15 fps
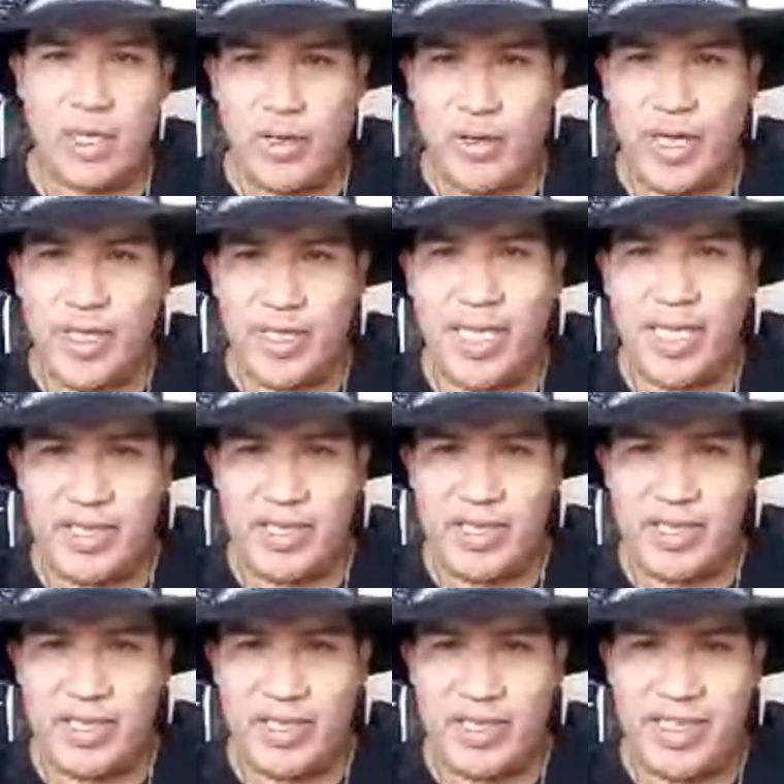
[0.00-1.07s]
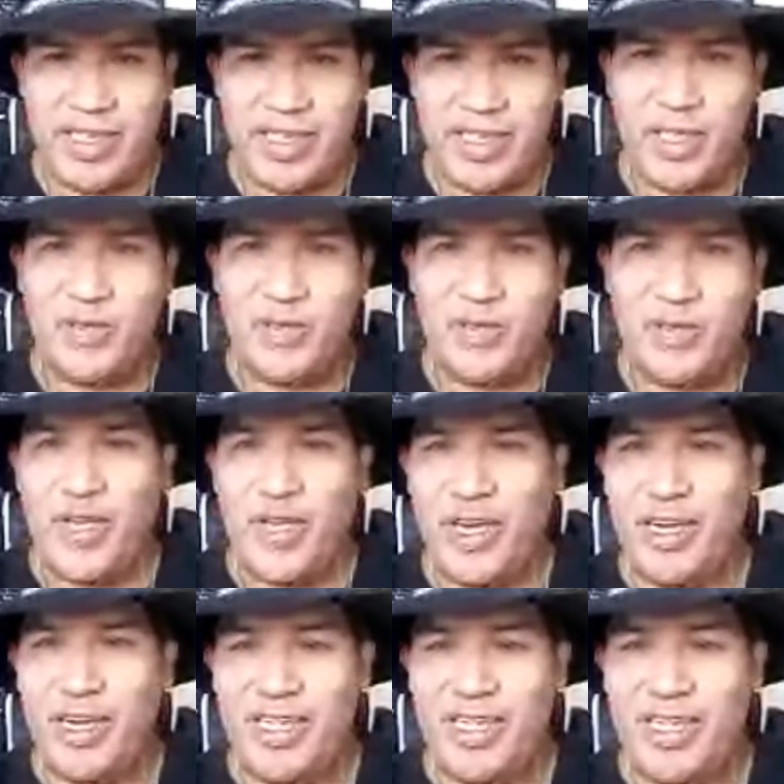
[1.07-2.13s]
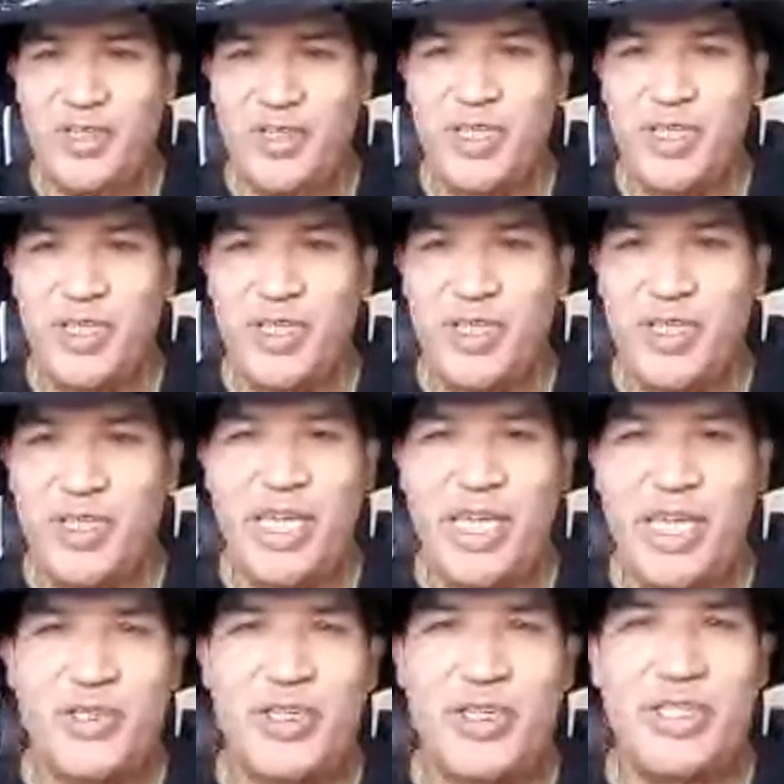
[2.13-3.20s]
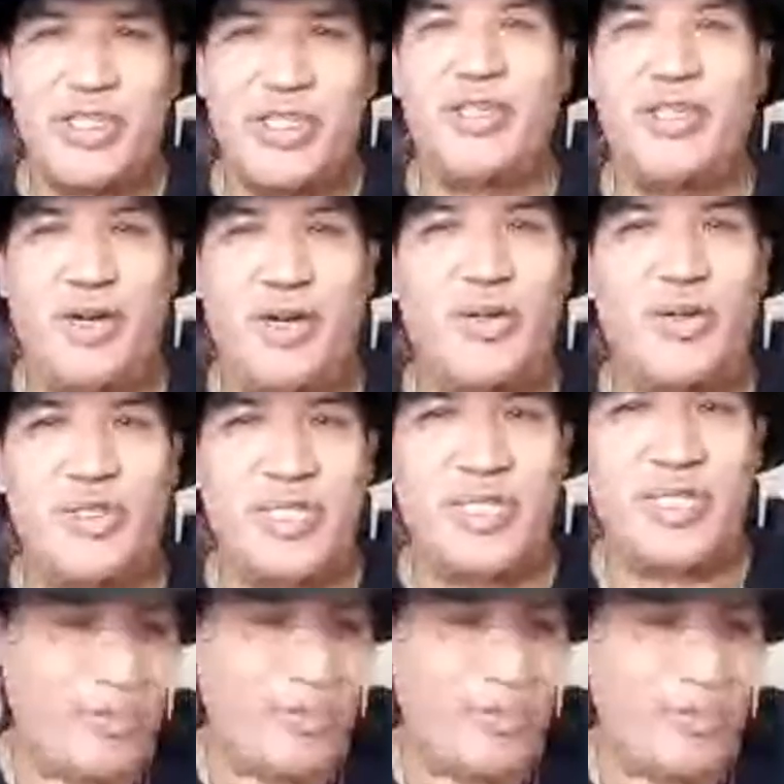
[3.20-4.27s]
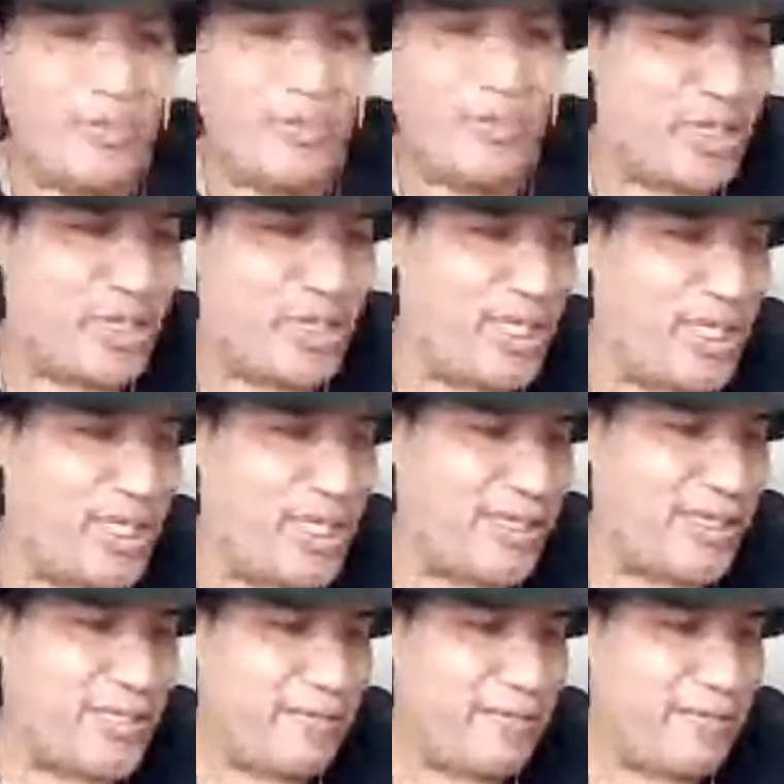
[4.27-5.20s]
And Chris, that question right there that you just answered is almost the same one to this one.